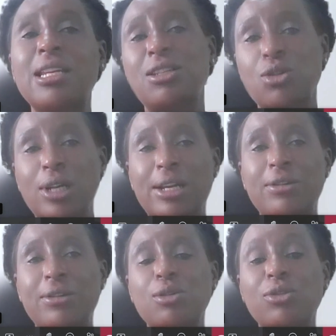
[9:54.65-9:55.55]
and
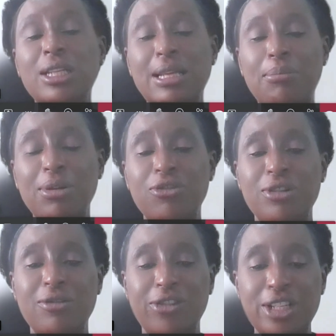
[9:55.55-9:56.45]
tolerance of the
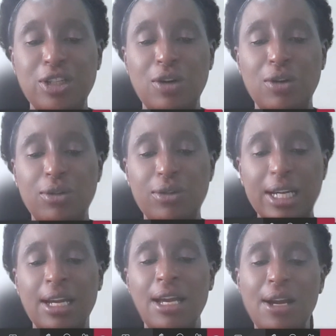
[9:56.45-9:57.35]
dapivirine vaginal
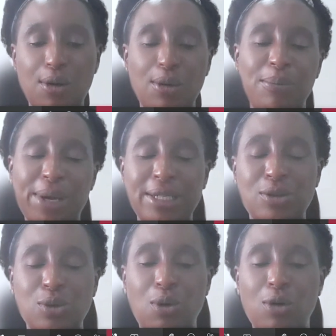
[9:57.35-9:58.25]
ring compared
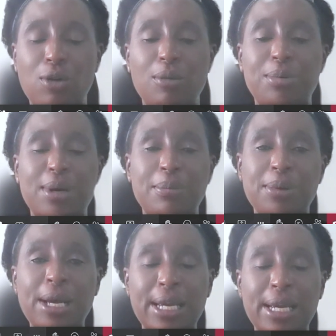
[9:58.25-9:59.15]
to oral PrEP